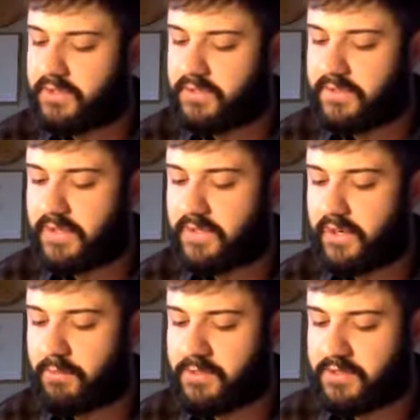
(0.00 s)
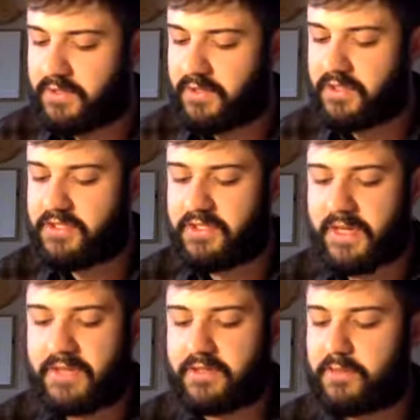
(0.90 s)
take the opportunity to just
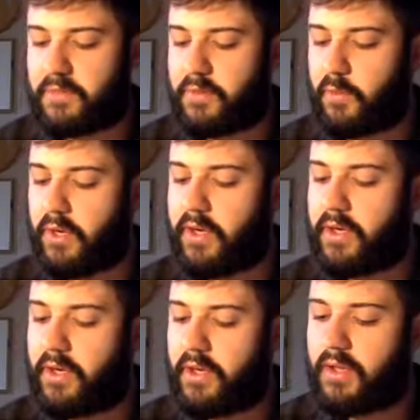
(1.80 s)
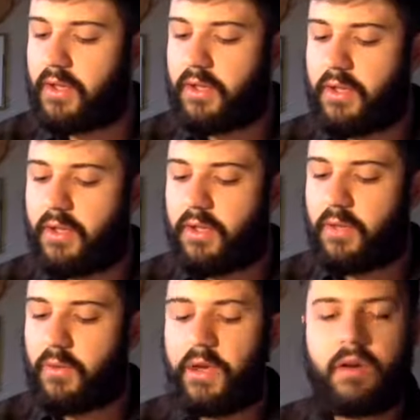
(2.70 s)
ask the Lord, where
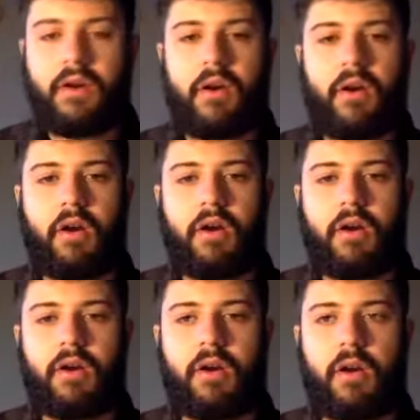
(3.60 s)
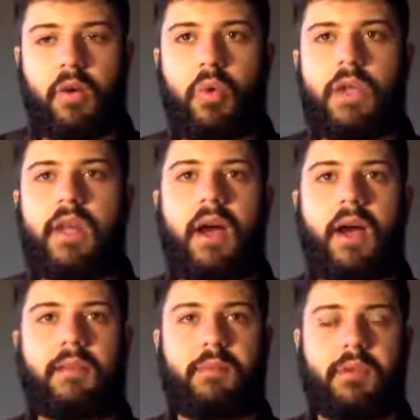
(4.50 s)
are we
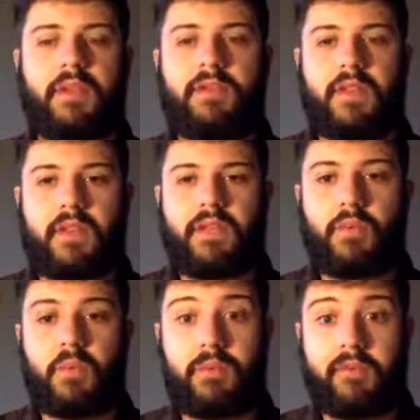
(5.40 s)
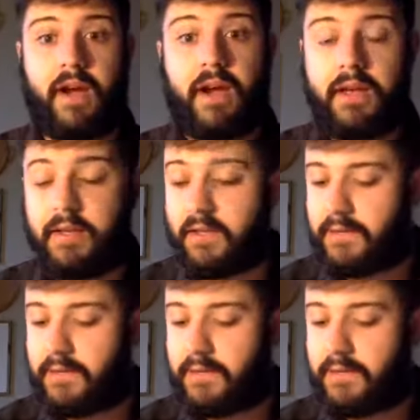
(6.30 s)
not believing that you will provide?